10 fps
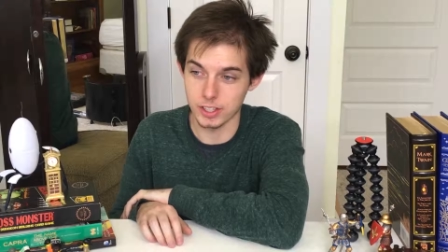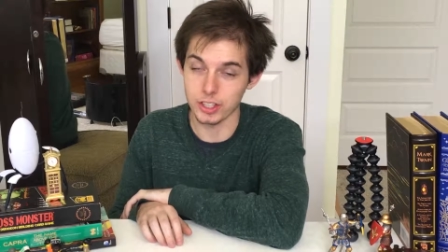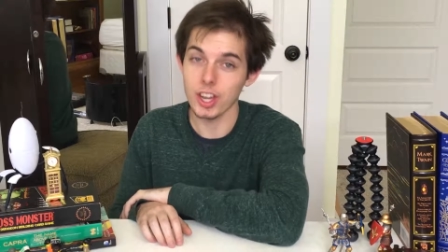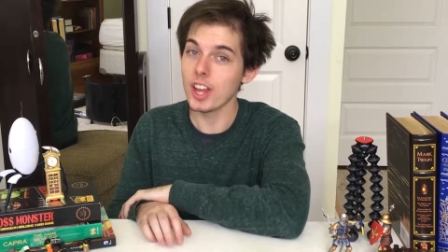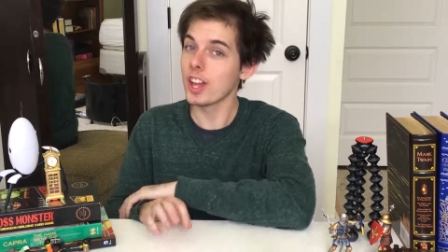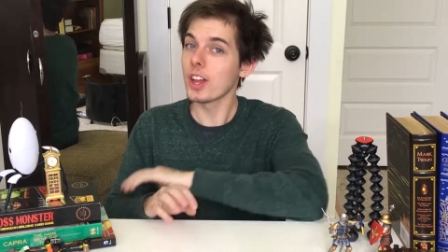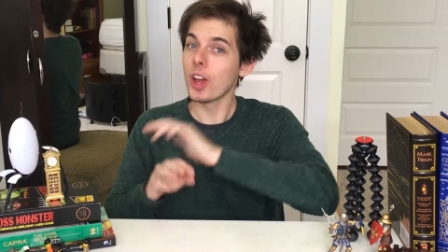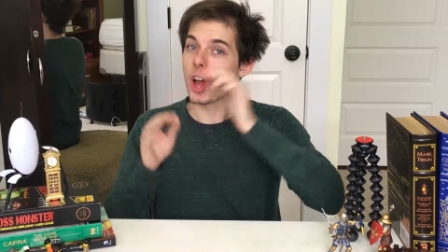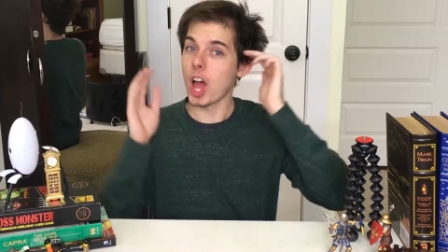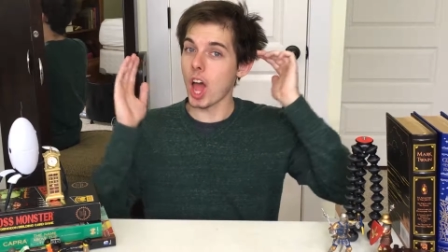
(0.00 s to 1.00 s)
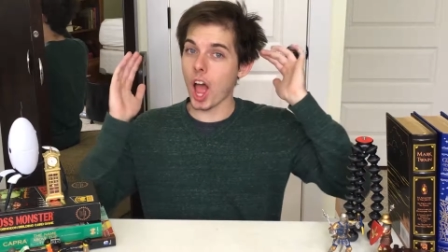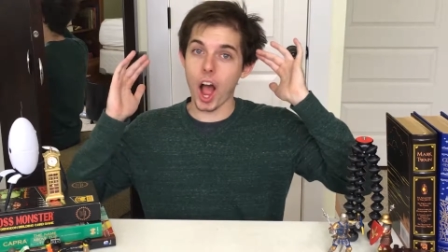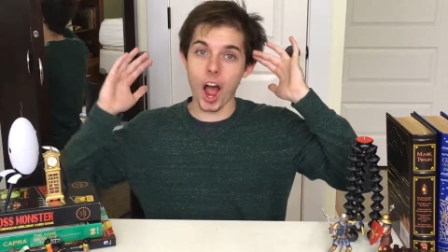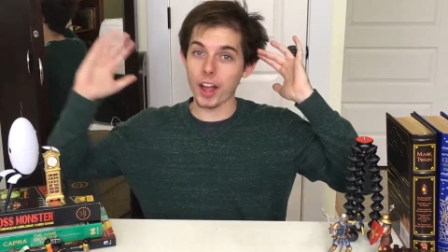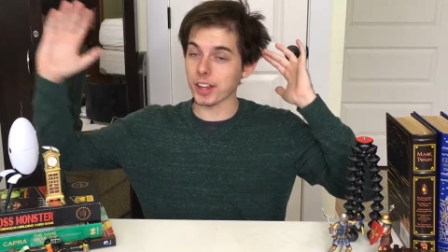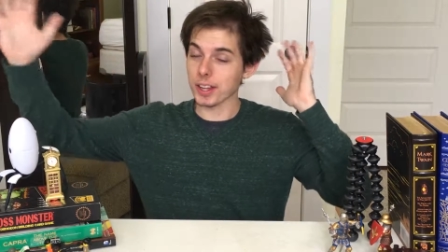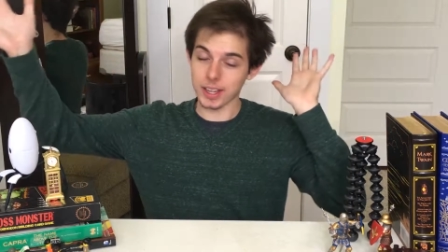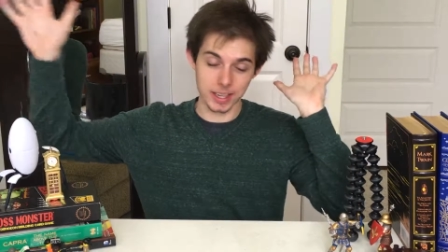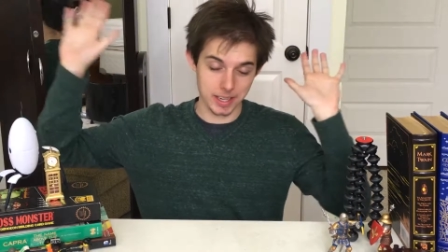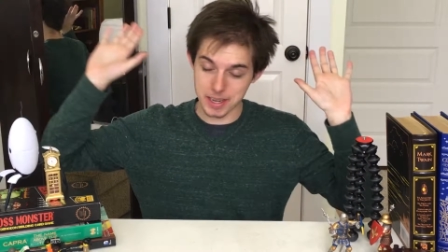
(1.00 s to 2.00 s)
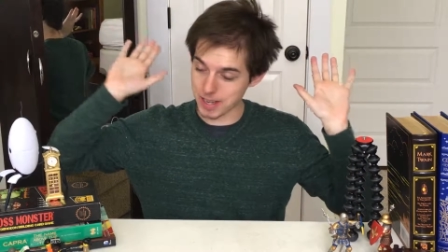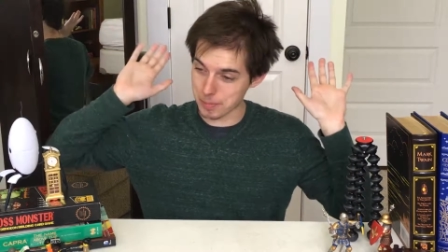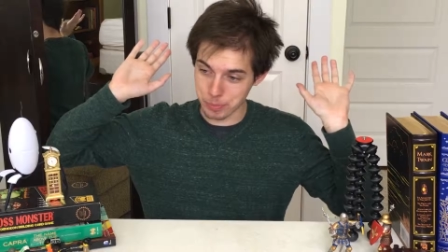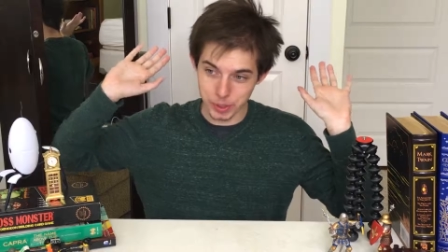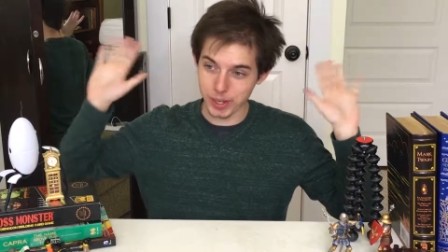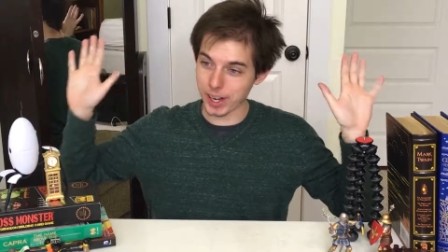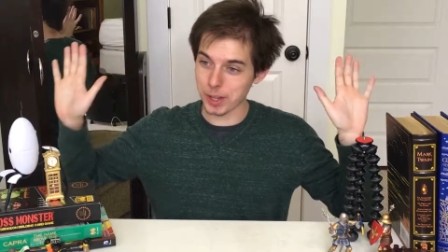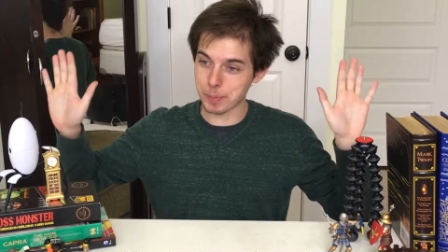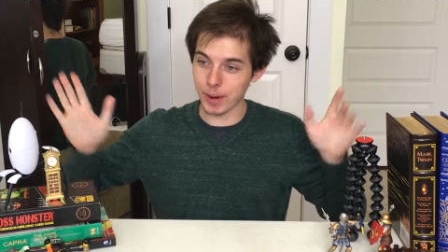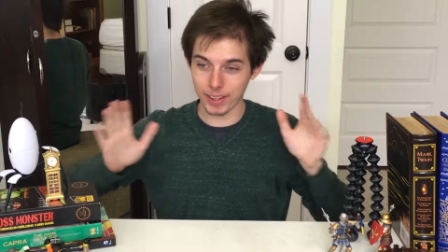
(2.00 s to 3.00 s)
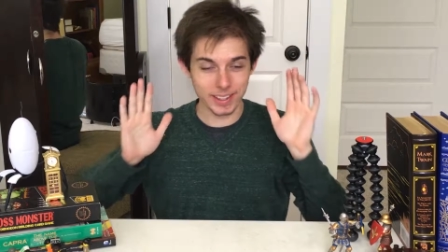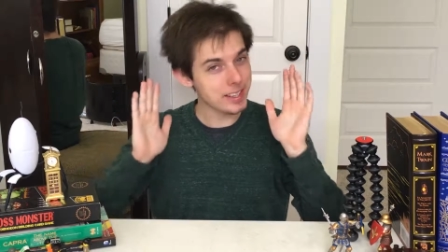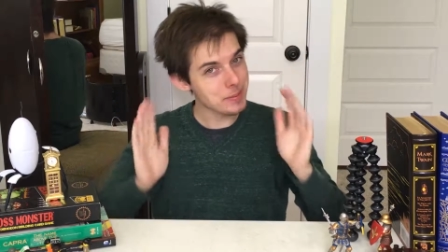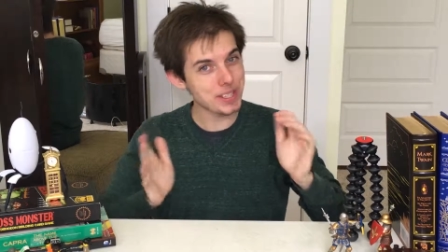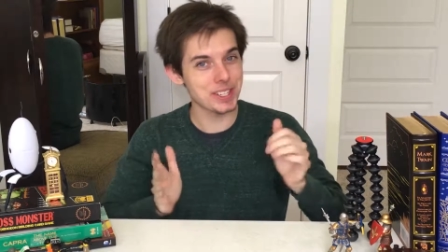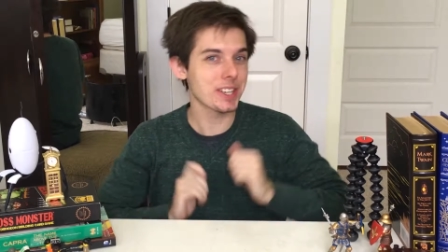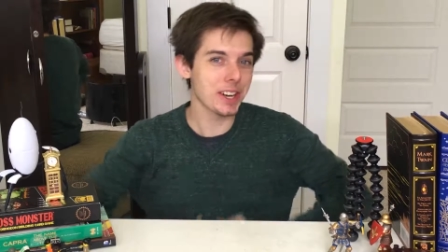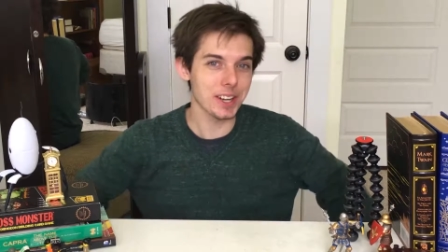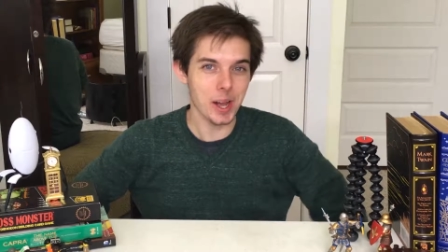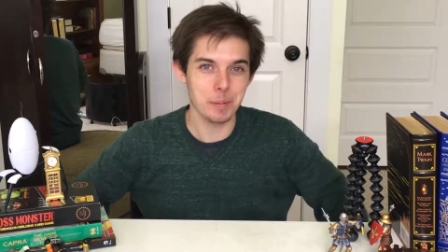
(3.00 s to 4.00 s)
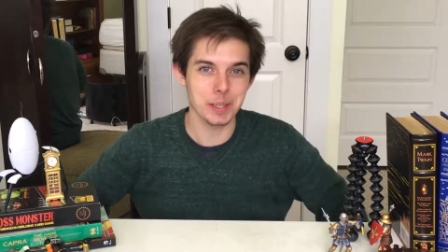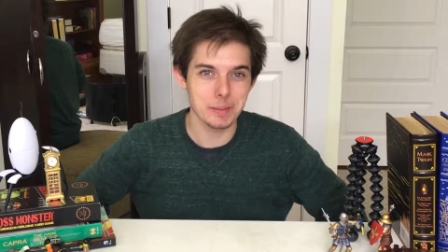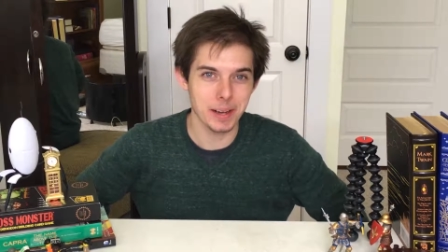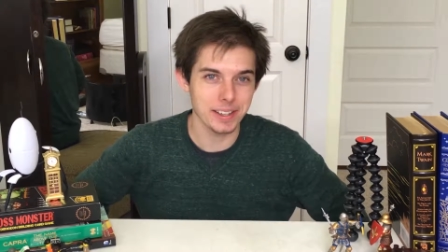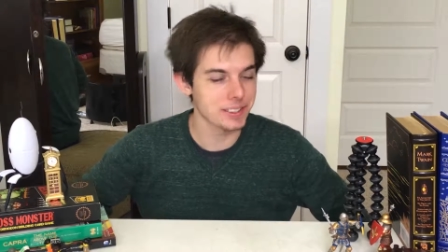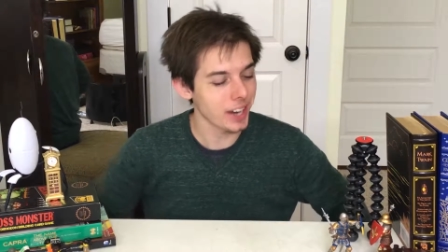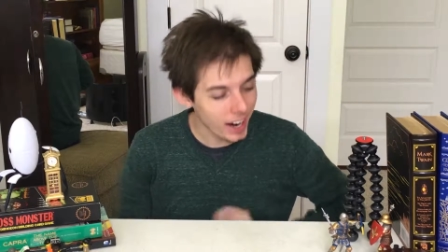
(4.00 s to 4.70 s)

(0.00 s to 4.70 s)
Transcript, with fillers: Just, he, he blew it out of the park. He mentioned Unaccompanied Minors.